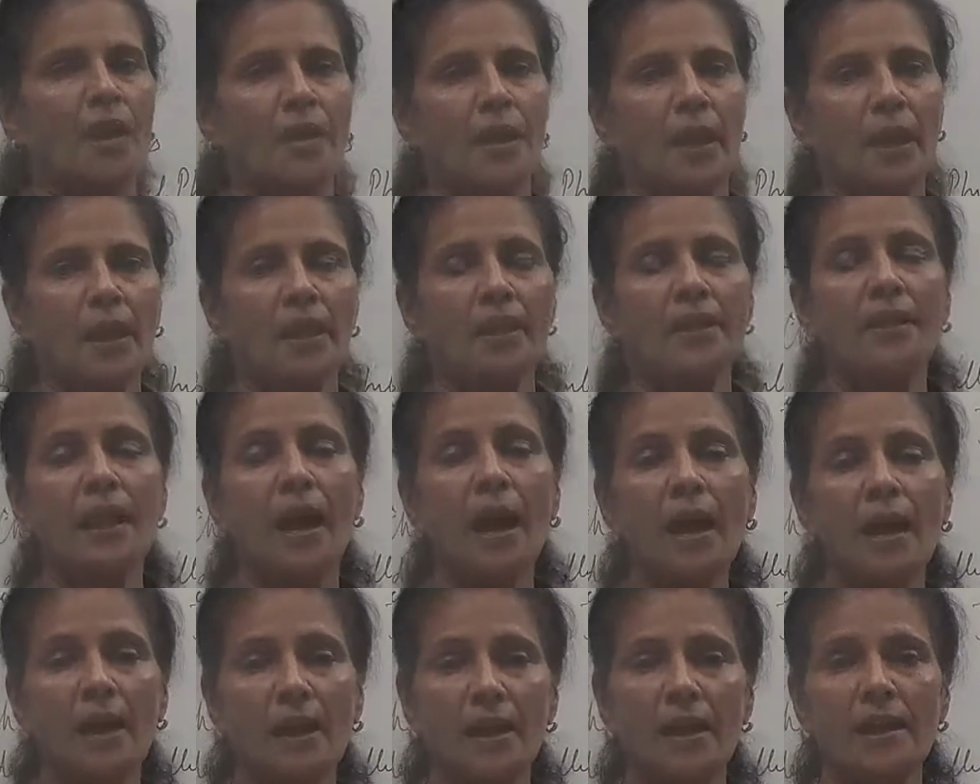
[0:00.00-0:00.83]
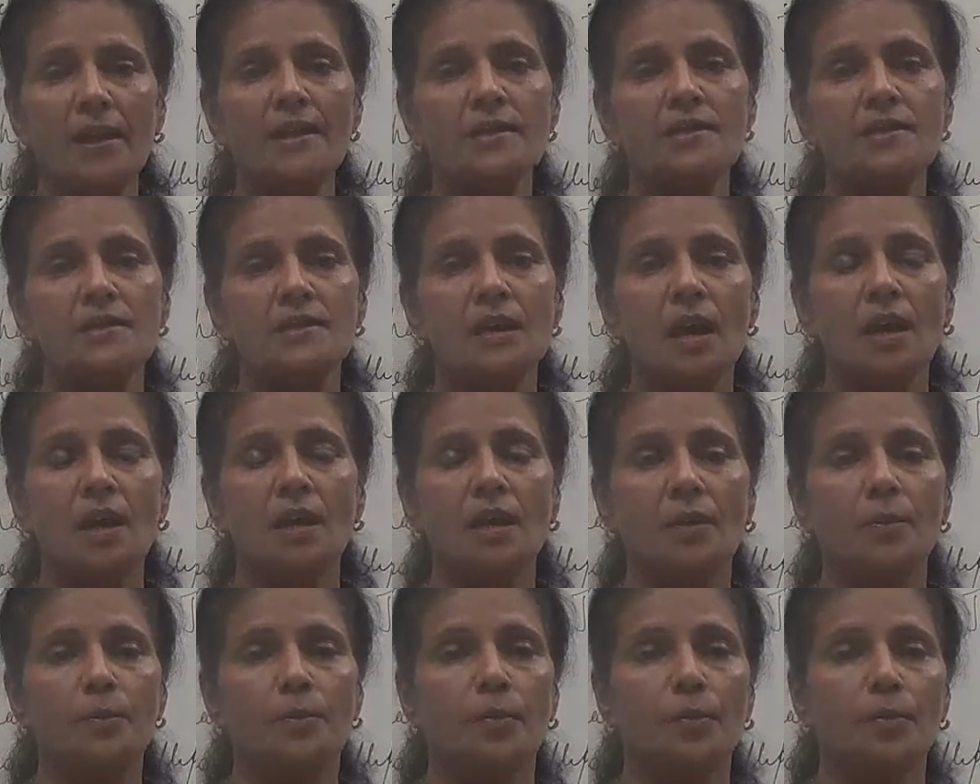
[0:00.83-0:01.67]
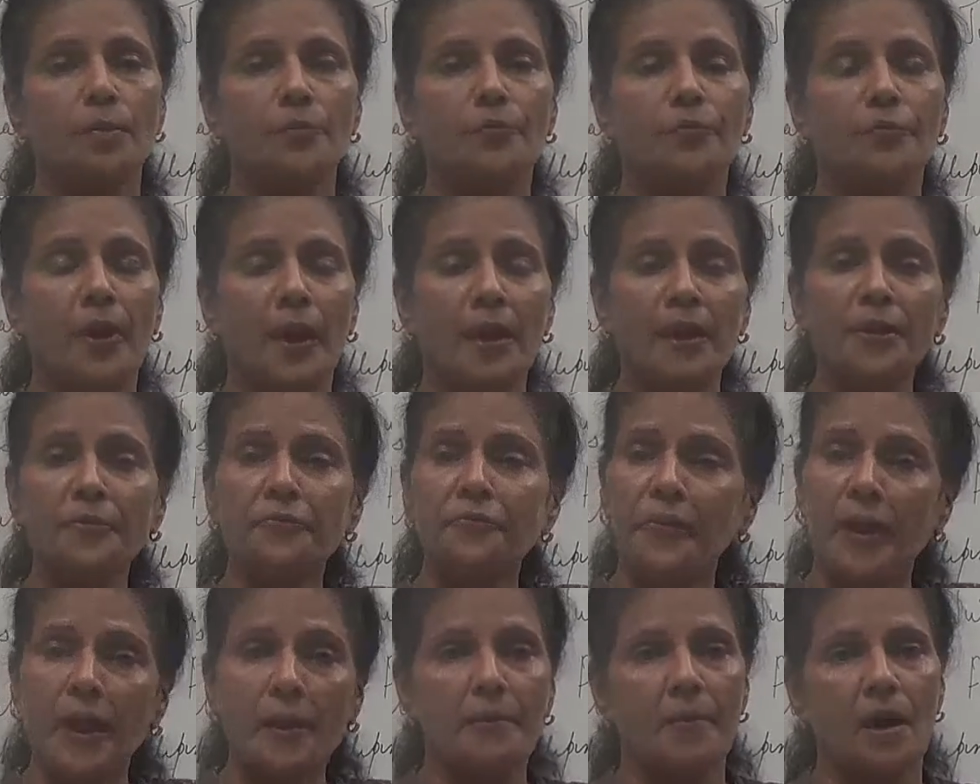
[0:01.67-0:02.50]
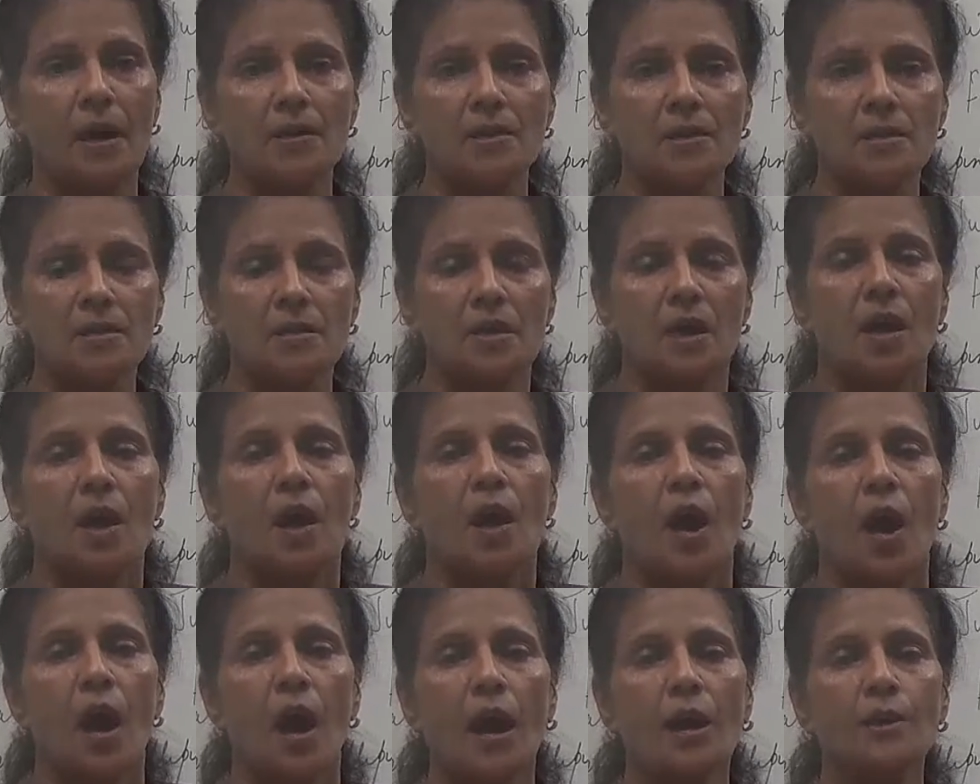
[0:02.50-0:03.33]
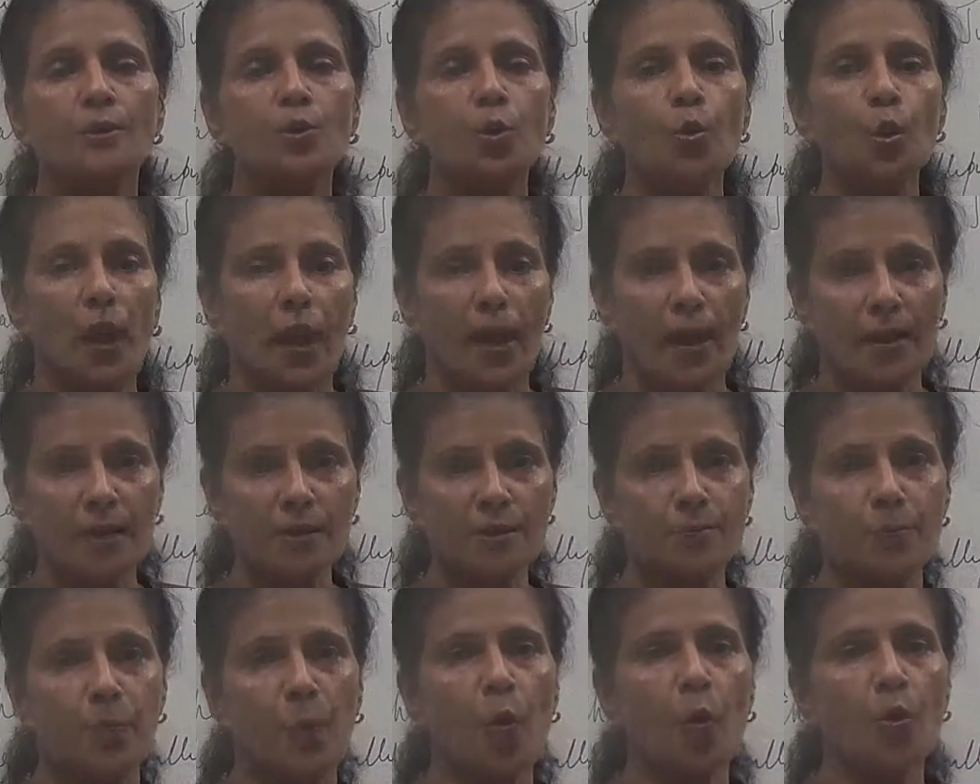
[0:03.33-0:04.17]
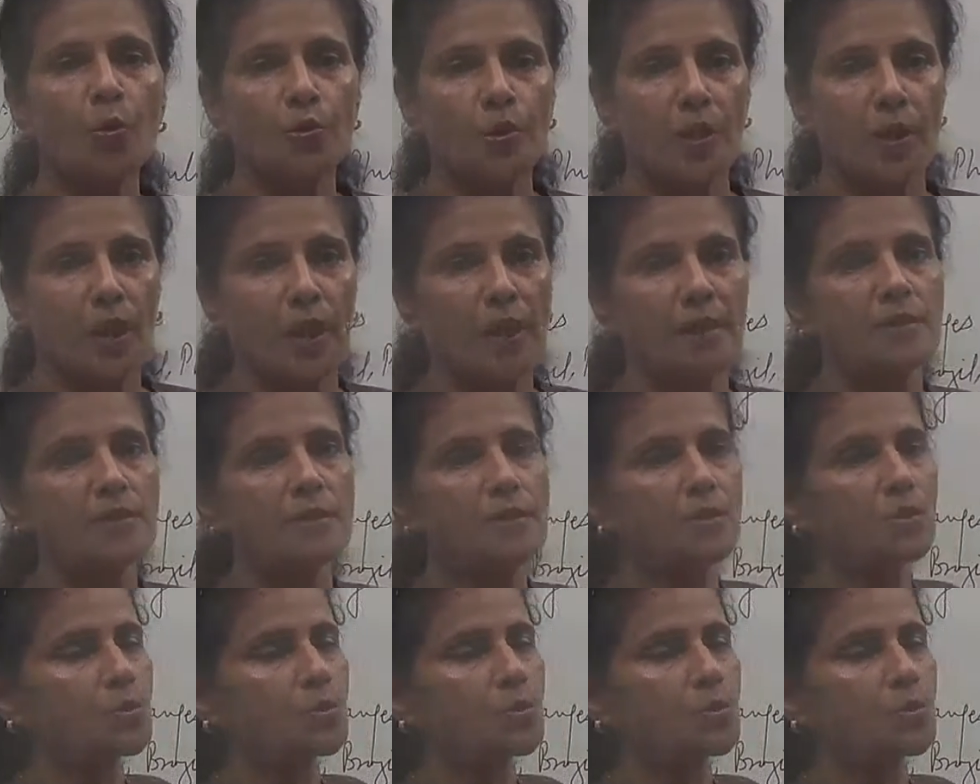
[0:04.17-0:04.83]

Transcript: India is very famous to export its